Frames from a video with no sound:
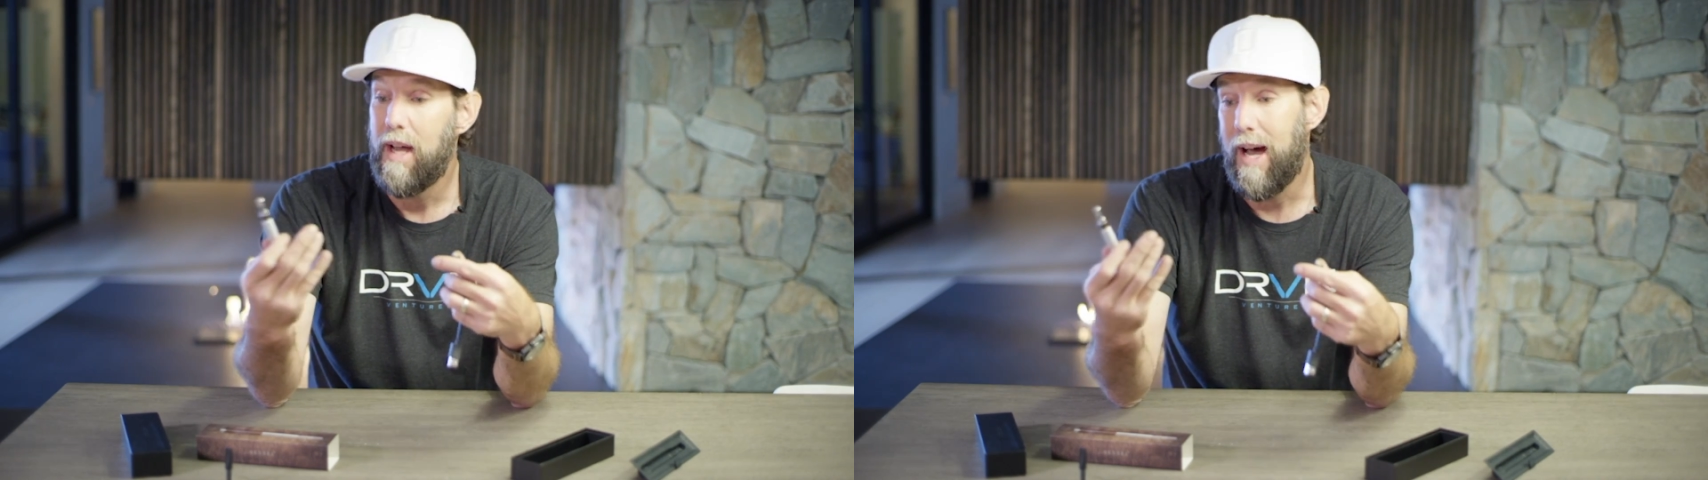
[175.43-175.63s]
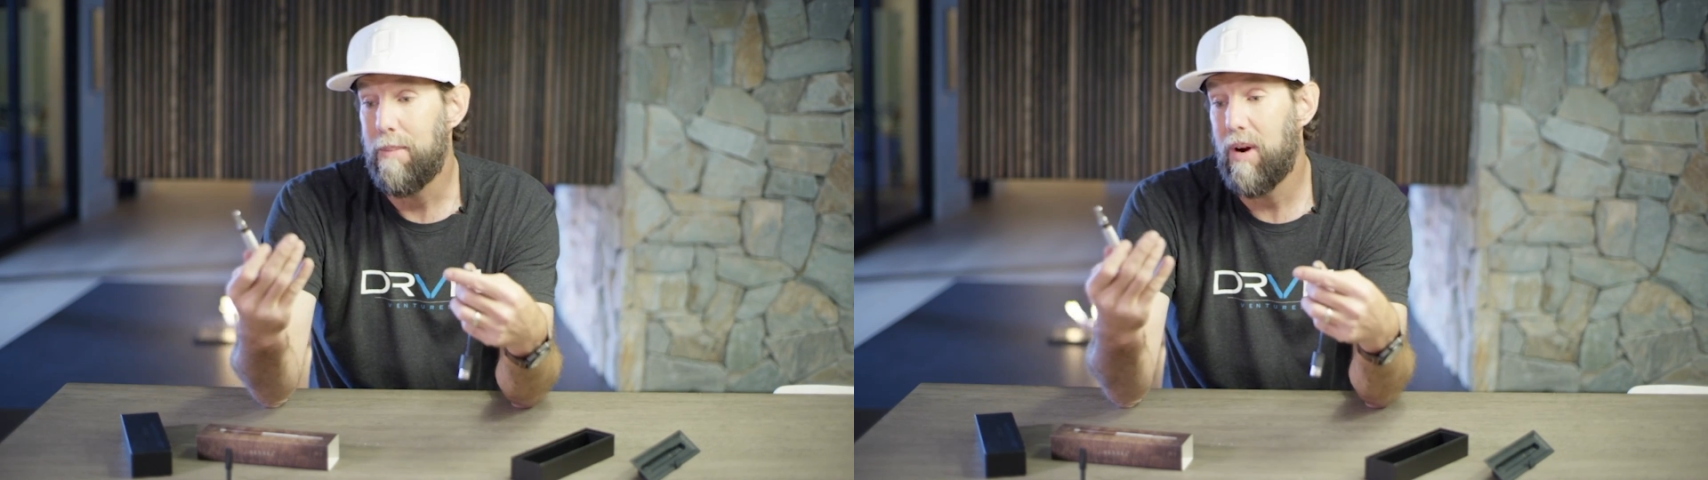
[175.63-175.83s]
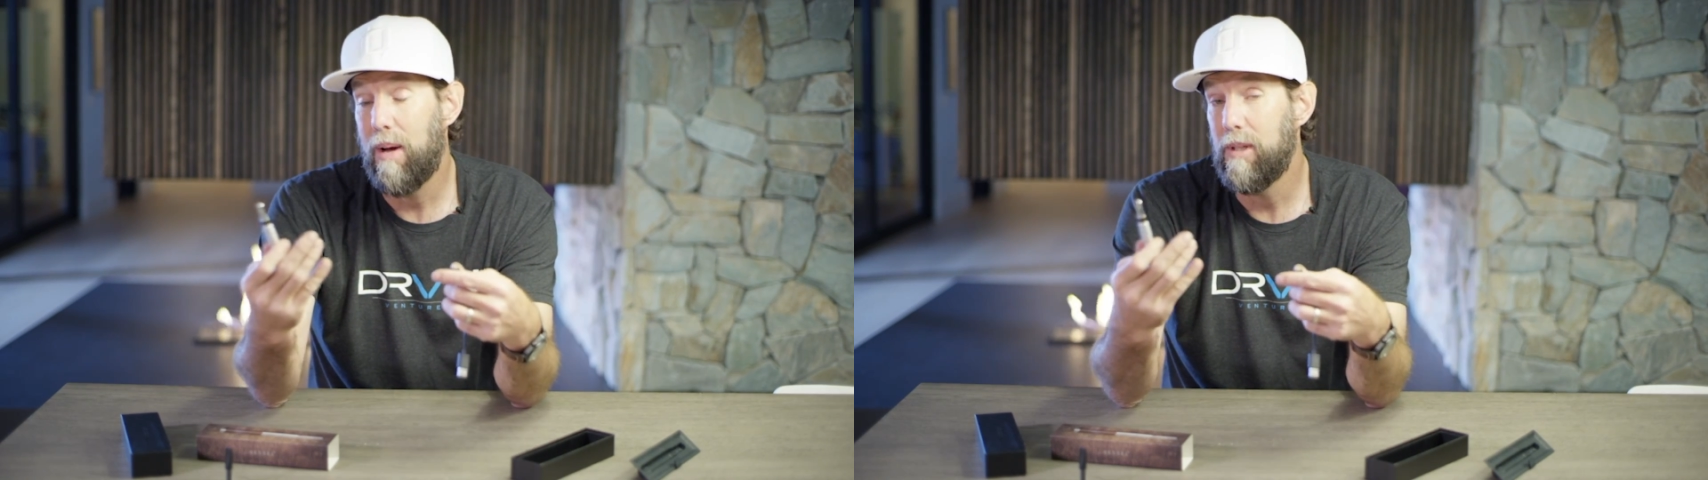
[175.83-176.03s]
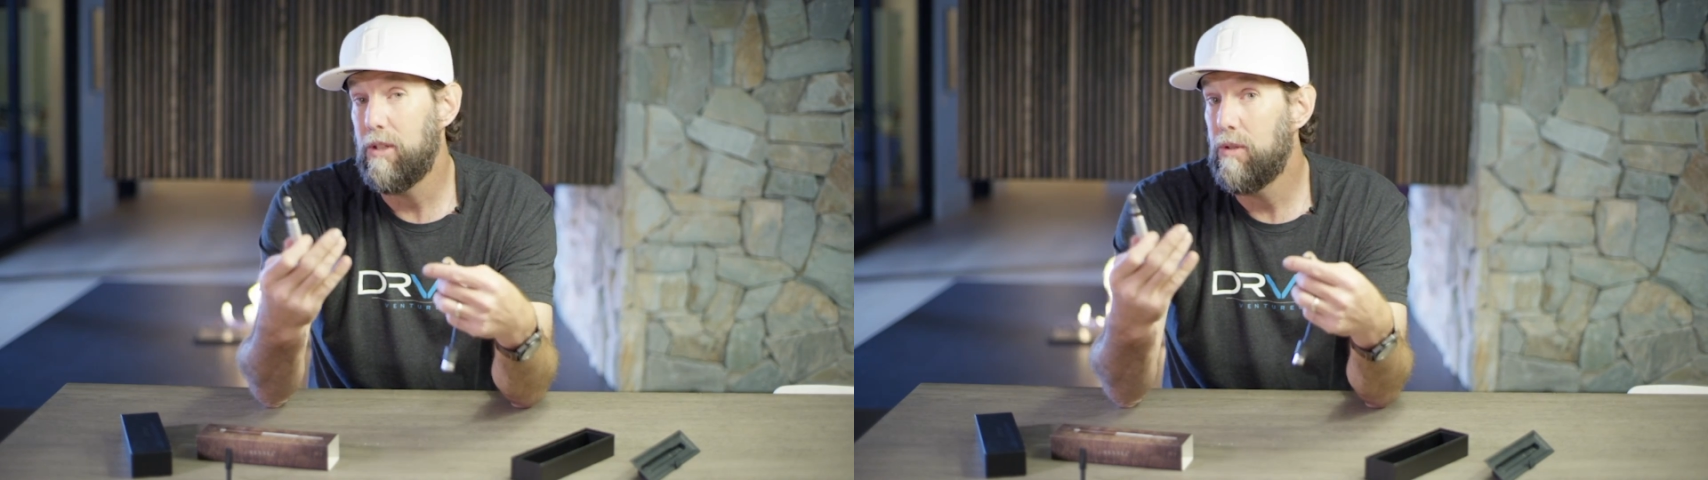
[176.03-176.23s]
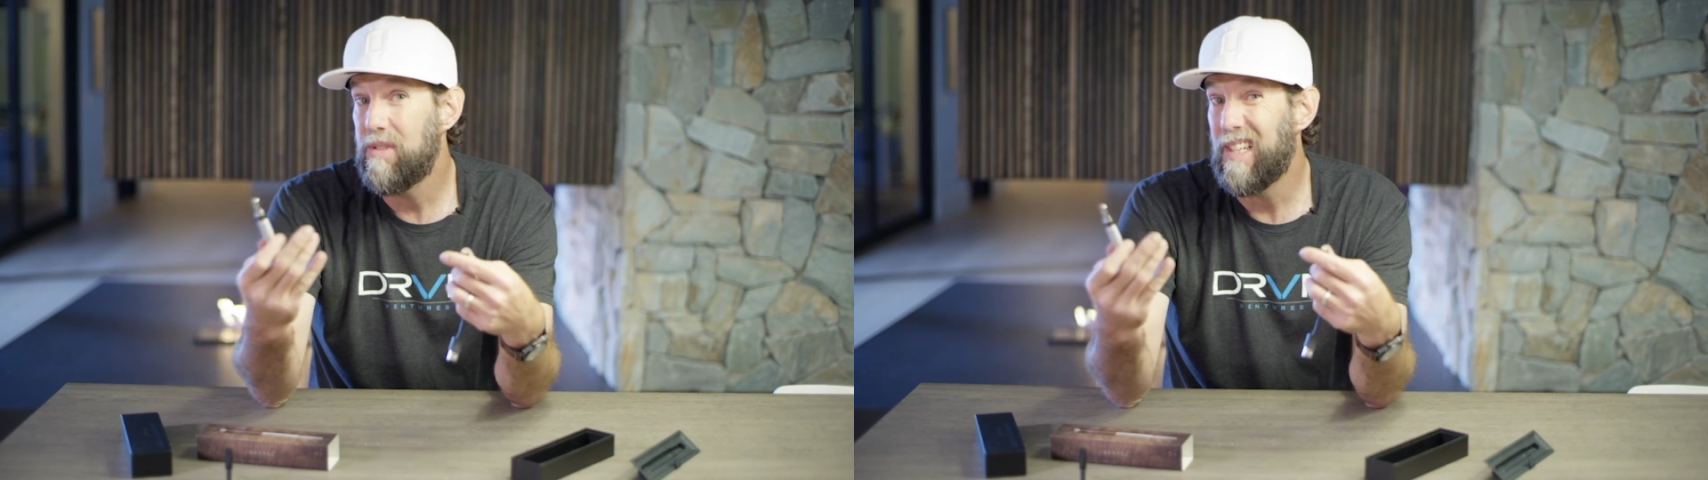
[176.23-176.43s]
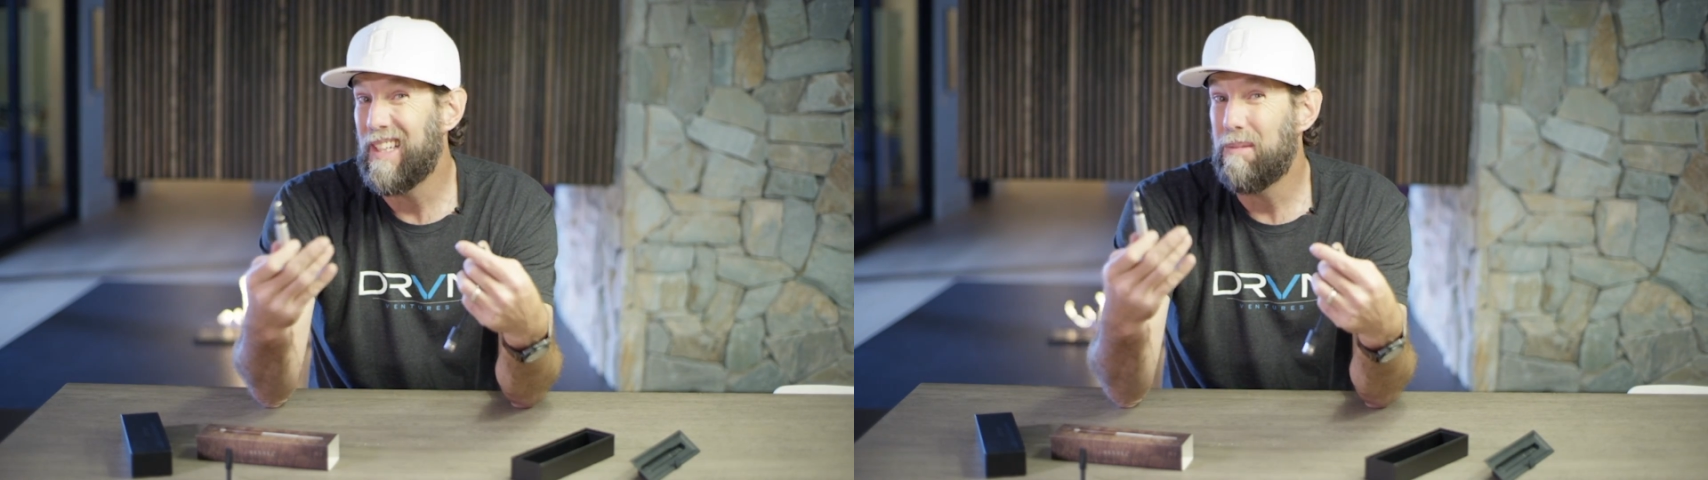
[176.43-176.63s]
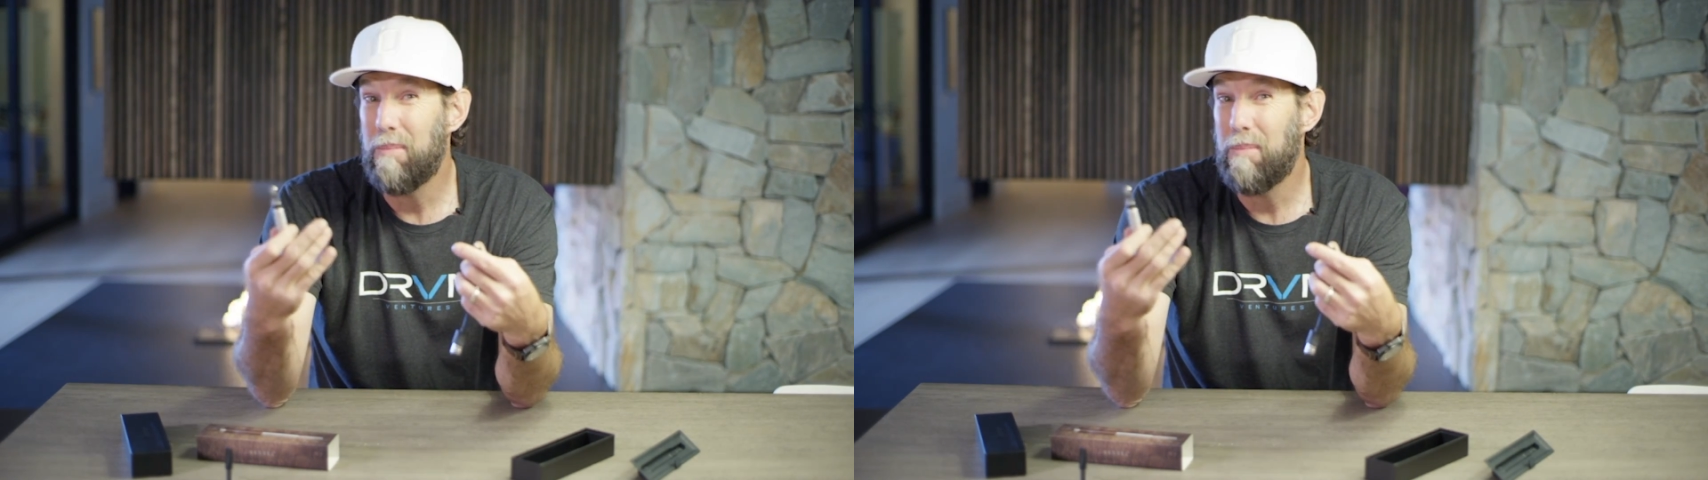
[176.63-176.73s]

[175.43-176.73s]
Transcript: I'm probably using